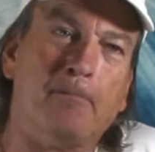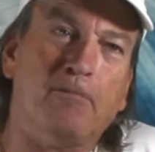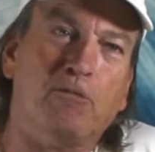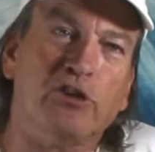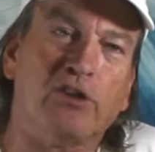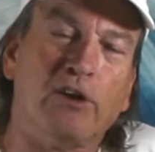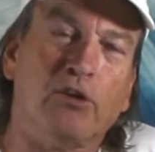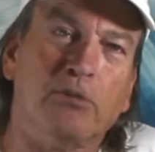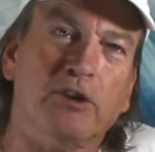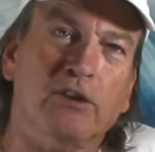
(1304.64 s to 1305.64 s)
which I
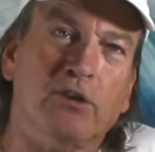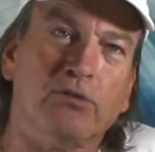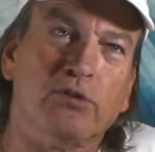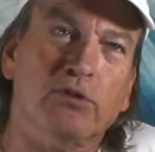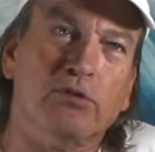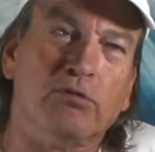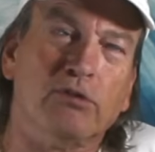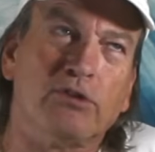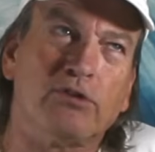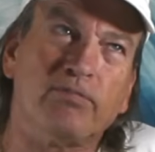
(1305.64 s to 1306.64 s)
normally don't do,
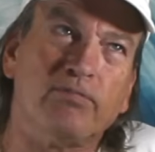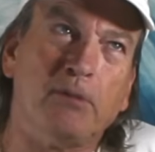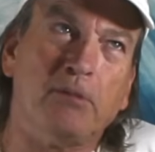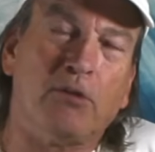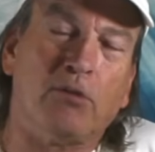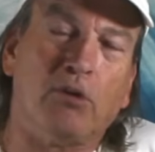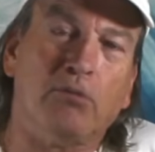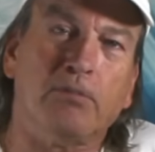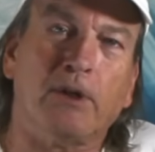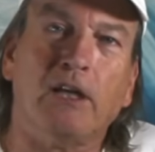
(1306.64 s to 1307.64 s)
which maybe I
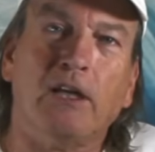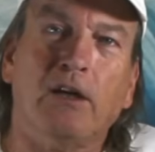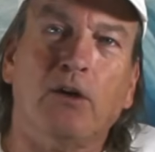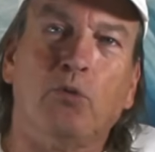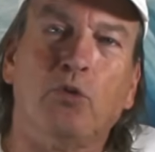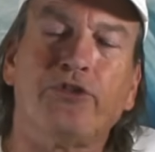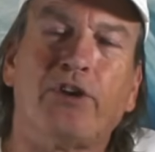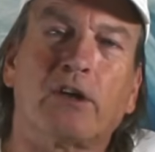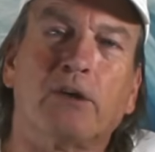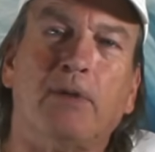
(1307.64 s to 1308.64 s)
won't, but we'll
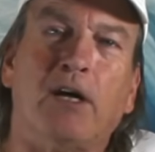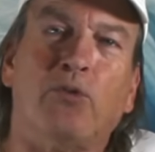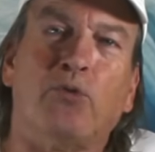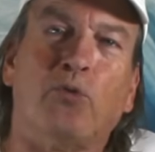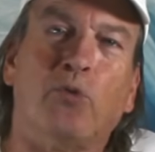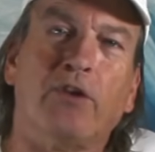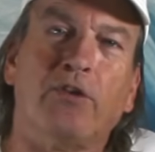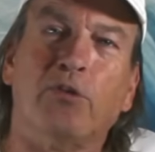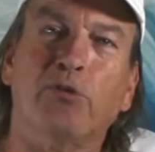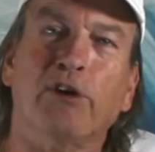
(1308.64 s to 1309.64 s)
talk about whether
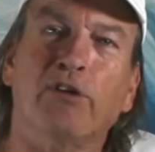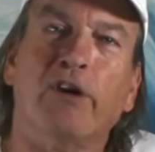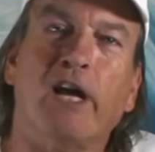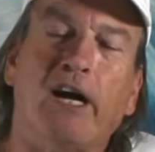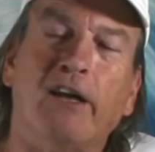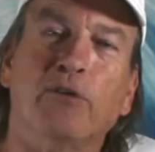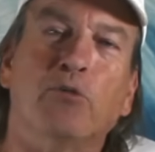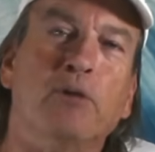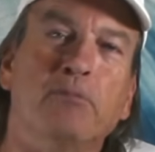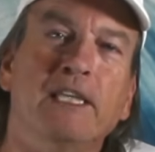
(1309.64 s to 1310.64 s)
they're real or not and
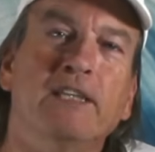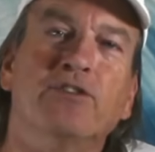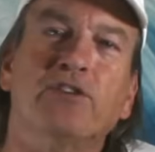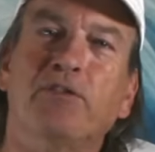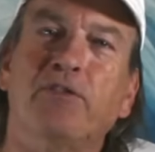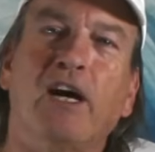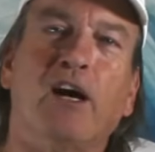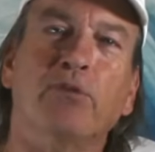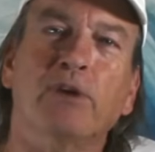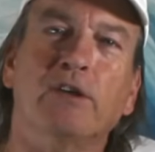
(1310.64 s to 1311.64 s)
what it means if they
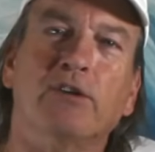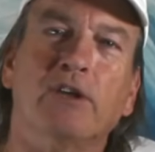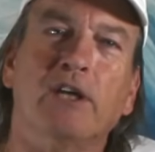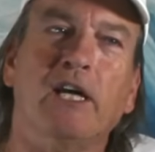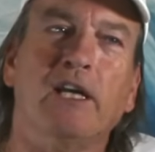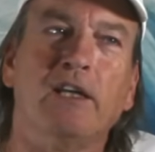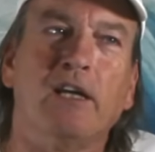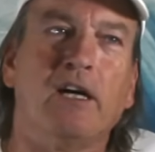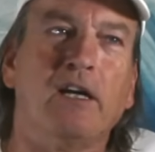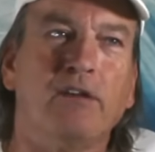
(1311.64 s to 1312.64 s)
are real, and
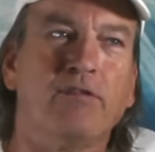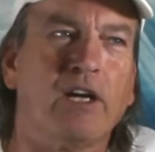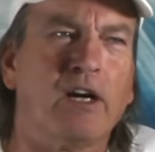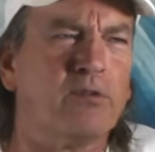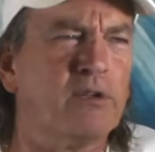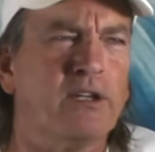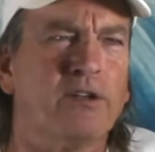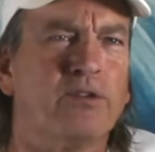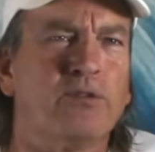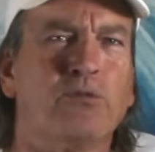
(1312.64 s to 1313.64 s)
if they are
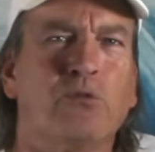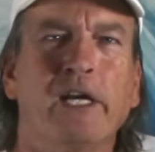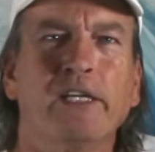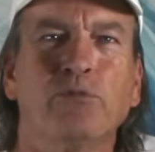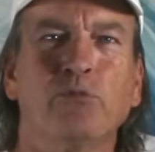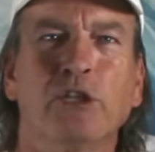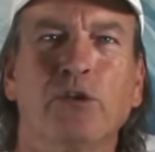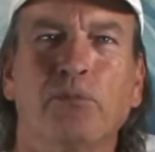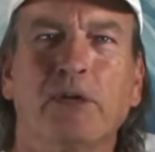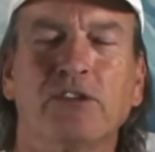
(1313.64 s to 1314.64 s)
real, why didn't we
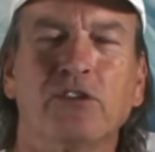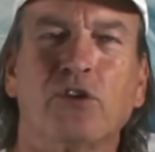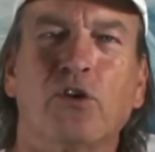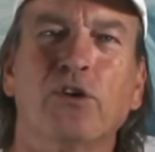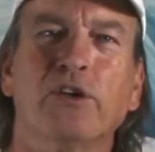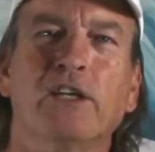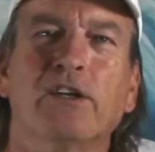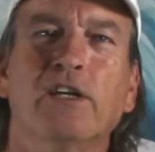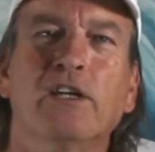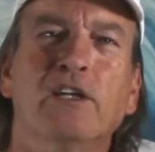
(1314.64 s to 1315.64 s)
know about this
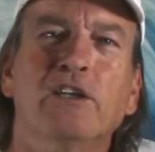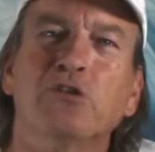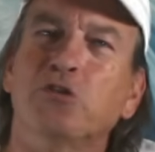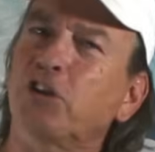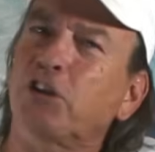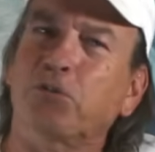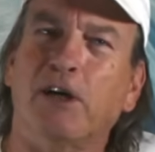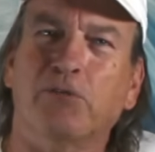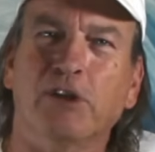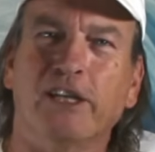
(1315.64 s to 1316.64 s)
earlier? So stick
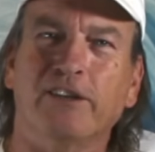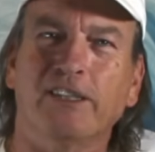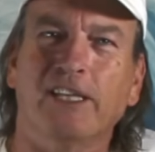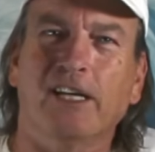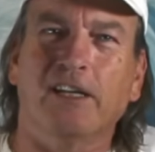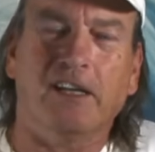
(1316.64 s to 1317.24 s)
around, we're not done yet.